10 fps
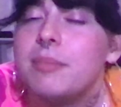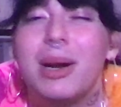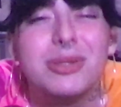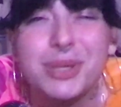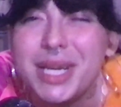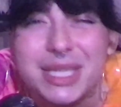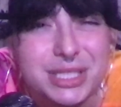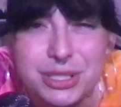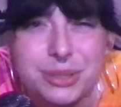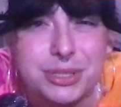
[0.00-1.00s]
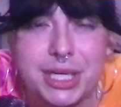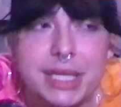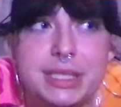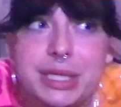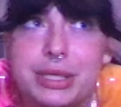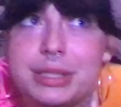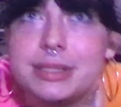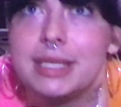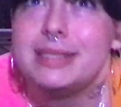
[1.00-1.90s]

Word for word: but I was only eating two chicken tenders